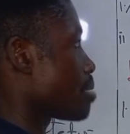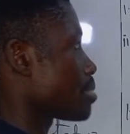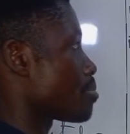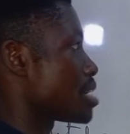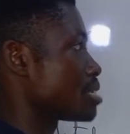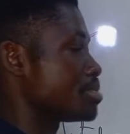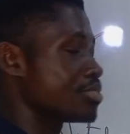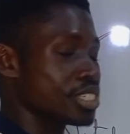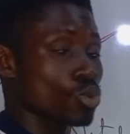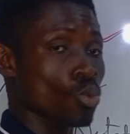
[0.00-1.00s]
prime numbers
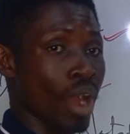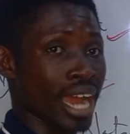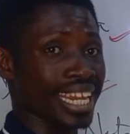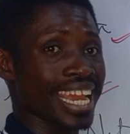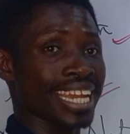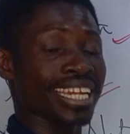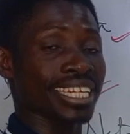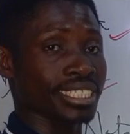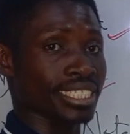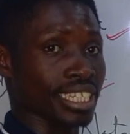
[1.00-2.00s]
between 1 and
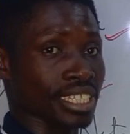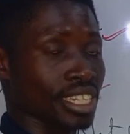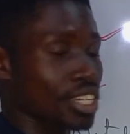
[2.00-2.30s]
then 10.